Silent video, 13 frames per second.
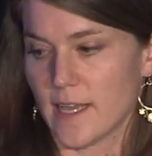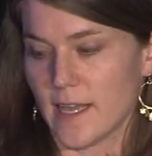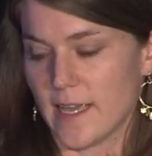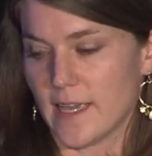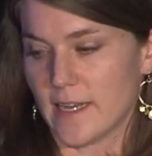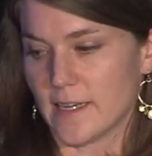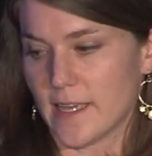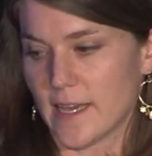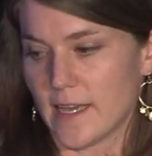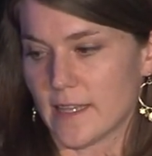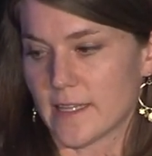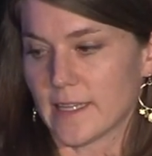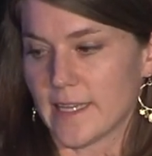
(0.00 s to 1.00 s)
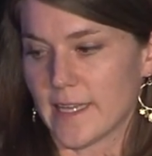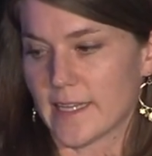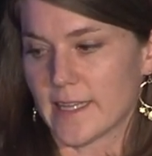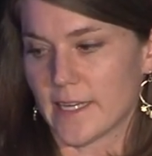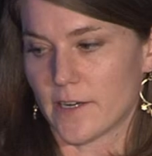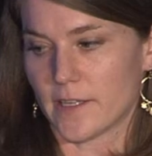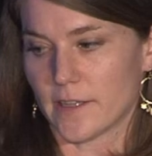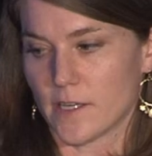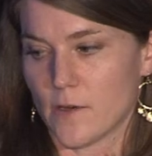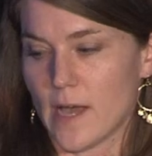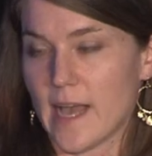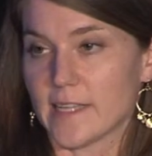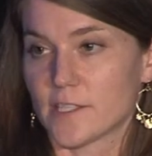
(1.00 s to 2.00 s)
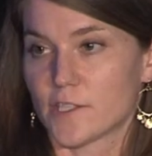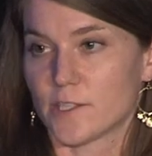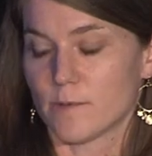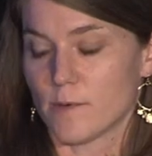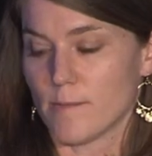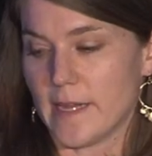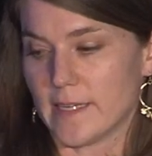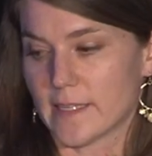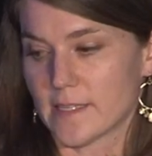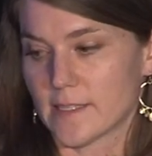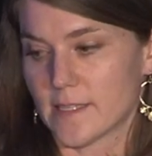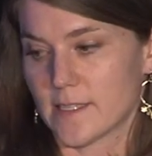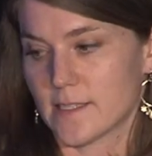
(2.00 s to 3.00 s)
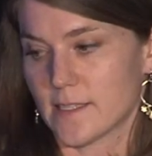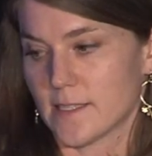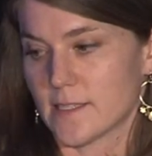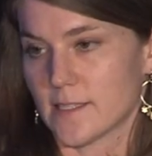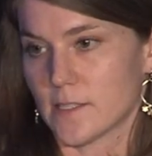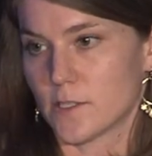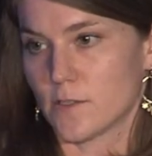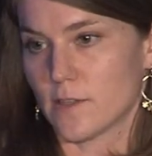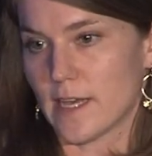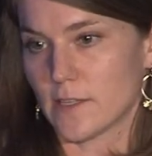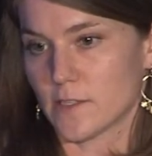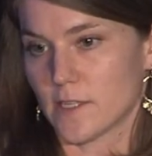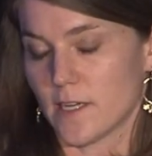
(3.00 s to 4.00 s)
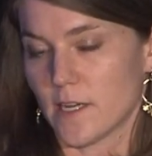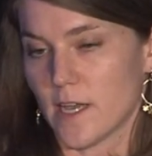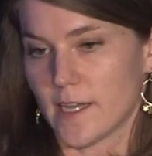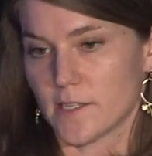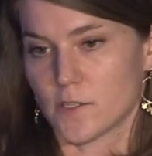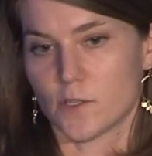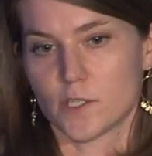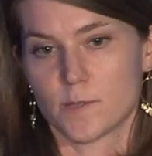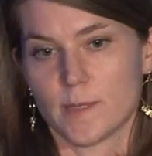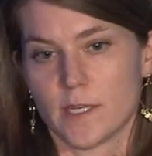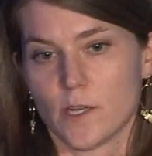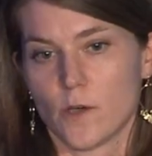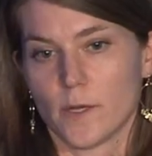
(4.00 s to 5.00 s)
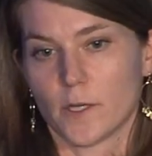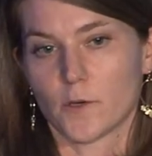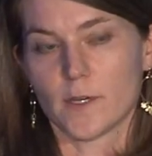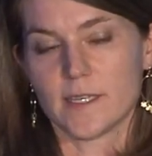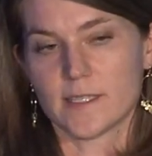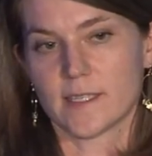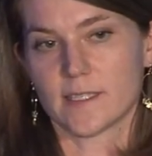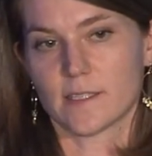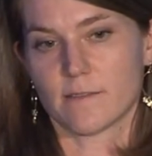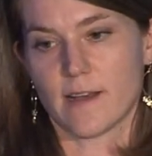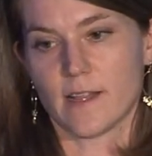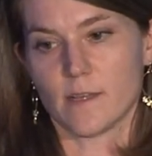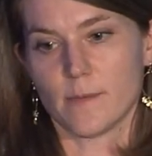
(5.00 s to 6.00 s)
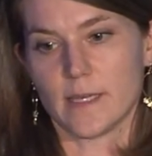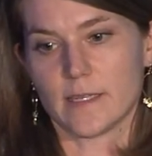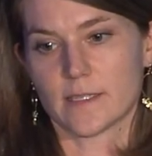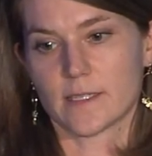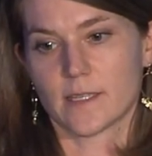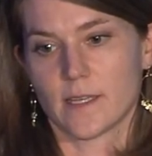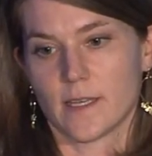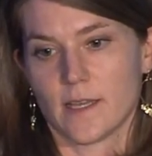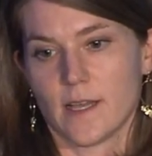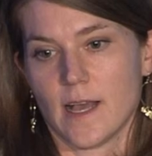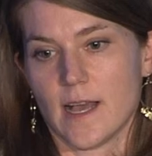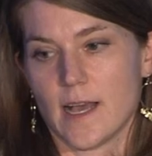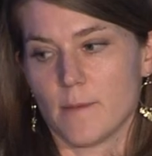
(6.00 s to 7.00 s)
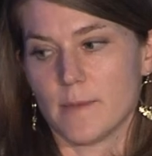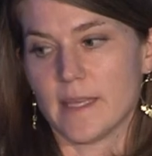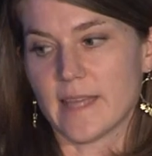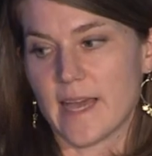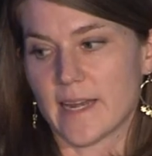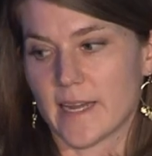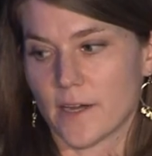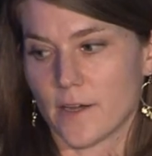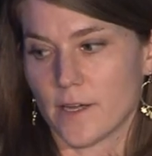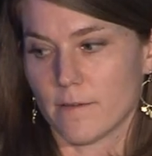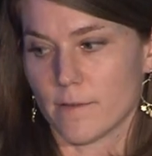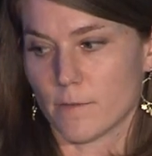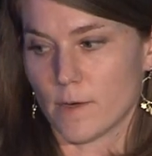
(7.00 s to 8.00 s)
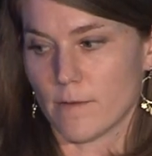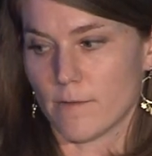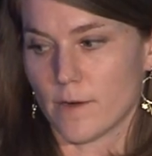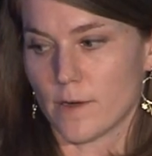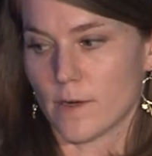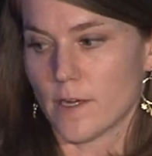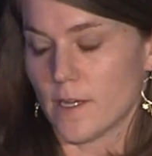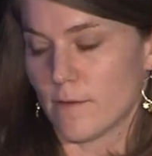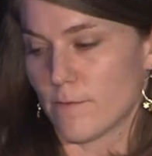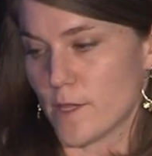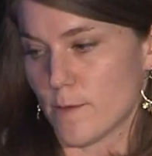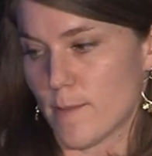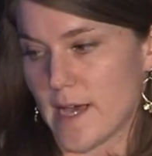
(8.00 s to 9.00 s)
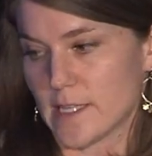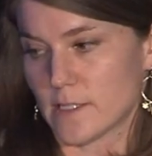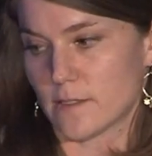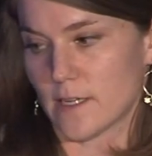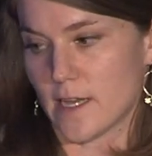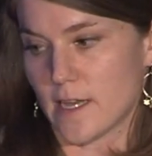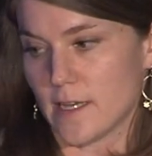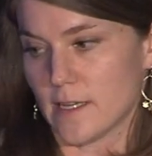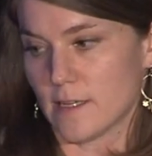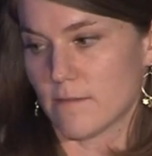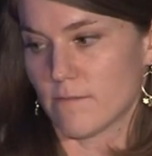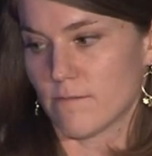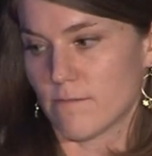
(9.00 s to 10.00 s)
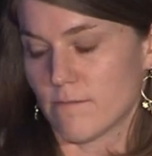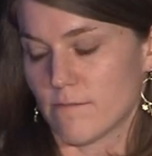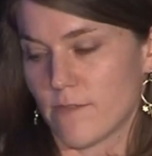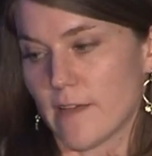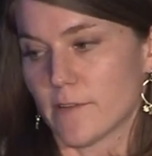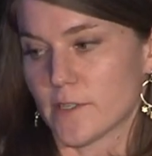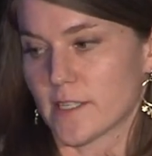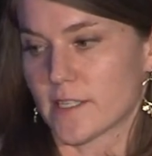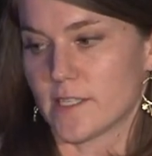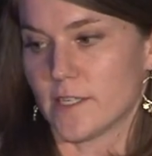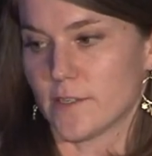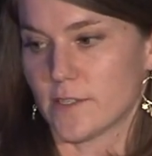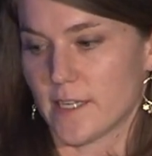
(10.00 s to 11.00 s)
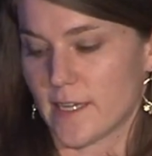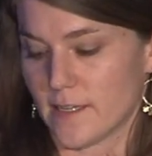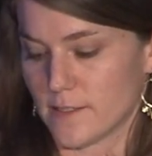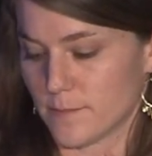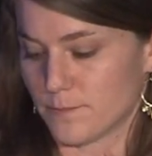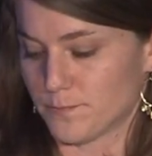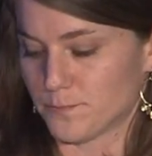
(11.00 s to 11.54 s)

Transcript: And the land clearing, though, has remained consistent since 2009. So there's been no increasing development in that area of the river for the past 5 or 6 years, I guess.